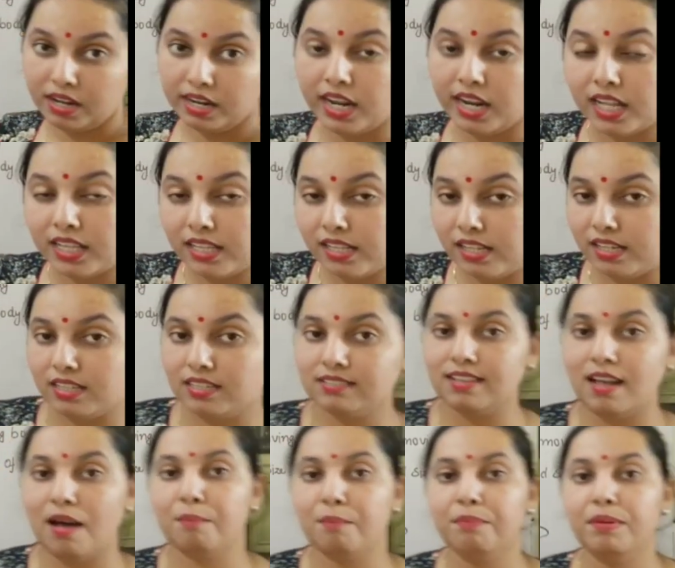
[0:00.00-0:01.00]
another
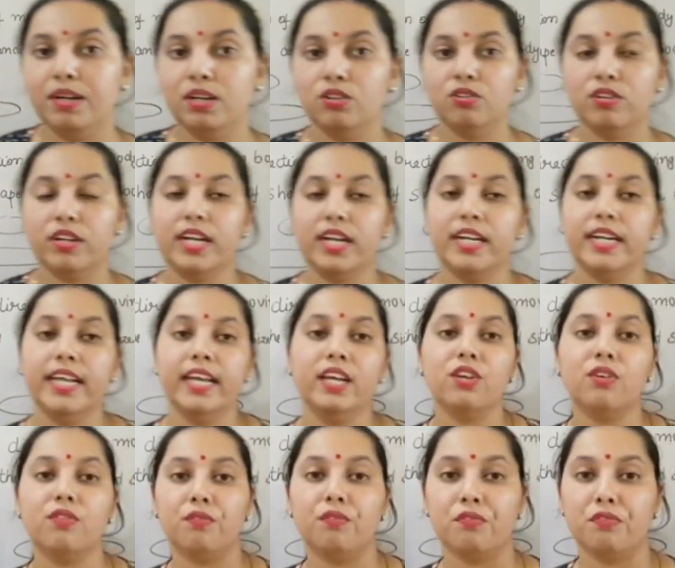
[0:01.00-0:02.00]
example you can
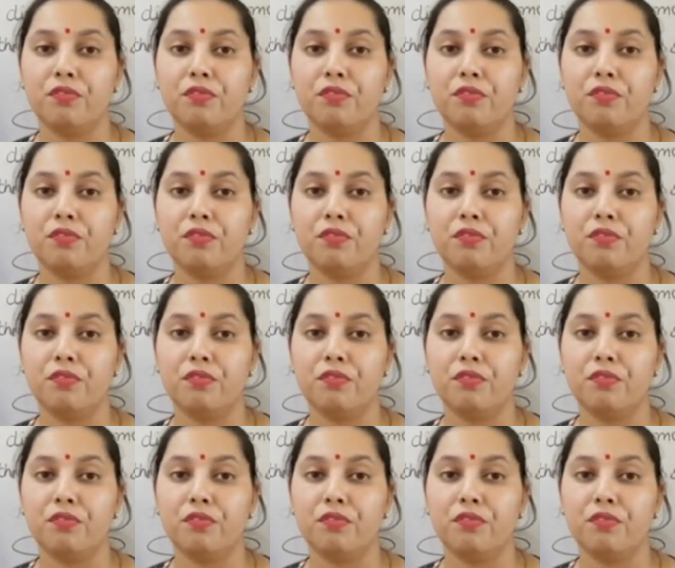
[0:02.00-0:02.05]
take